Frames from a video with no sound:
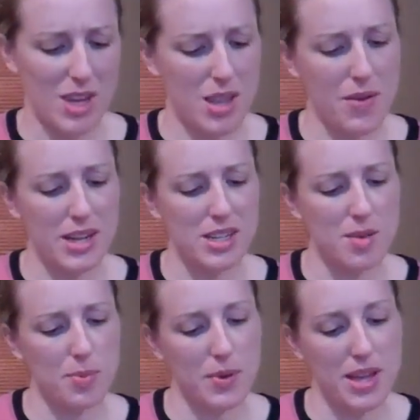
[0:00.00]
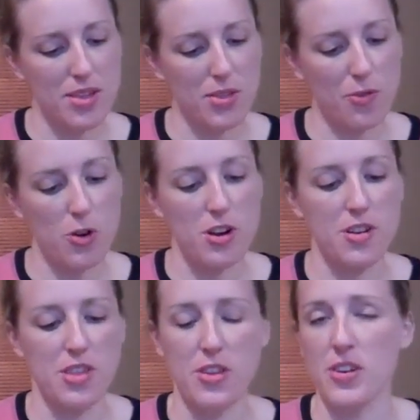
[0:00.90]
You end up with
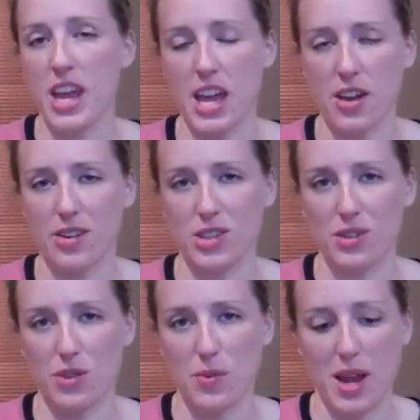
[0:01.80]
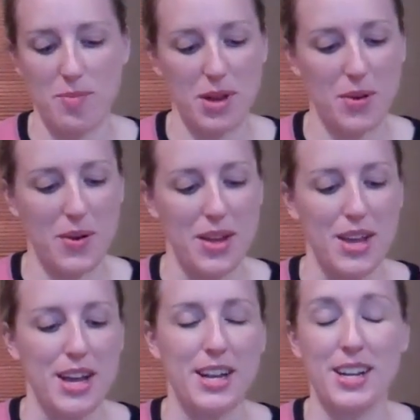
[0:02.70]
438 yards of the rainbow
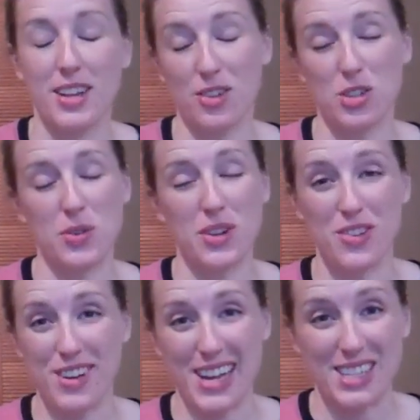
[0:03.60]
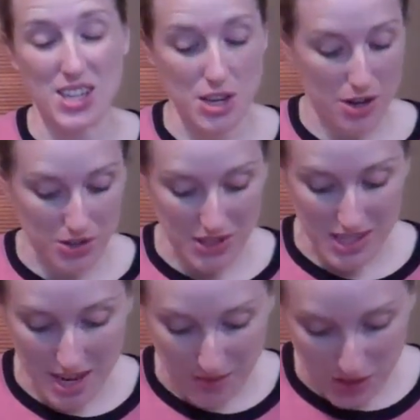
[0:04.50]
and another 219 yards of the
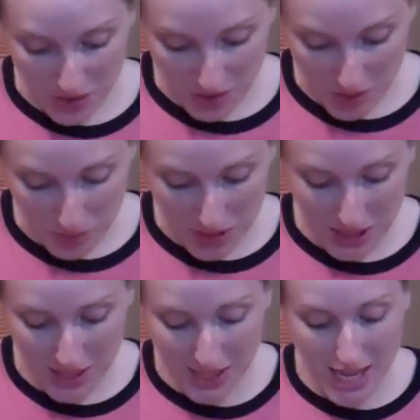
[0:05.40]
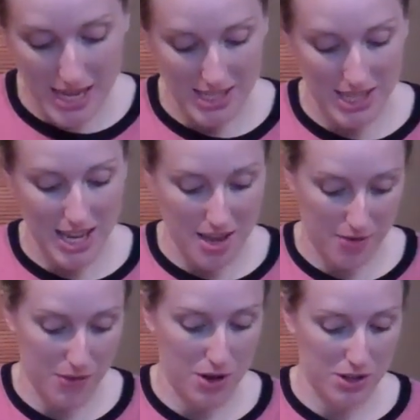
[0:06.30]
navy, so there's plenty
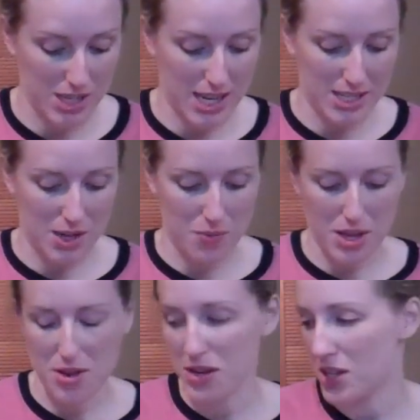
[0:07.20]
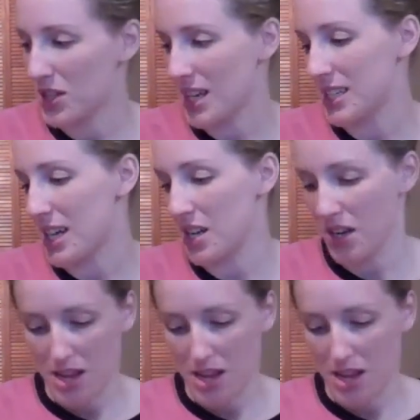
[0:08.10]
of yarn to get done what you need to get done.